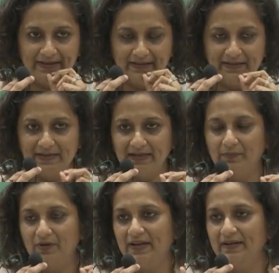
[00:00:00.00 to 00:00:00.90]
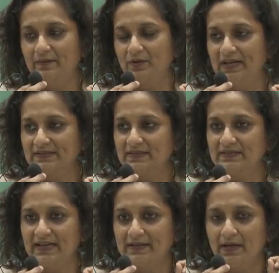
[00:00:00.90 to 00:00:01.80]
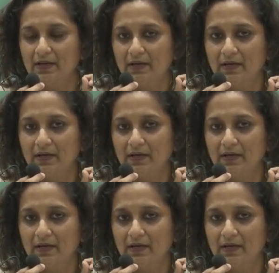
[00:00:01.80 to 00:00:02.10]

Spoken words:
added detail about Henry Molaison is that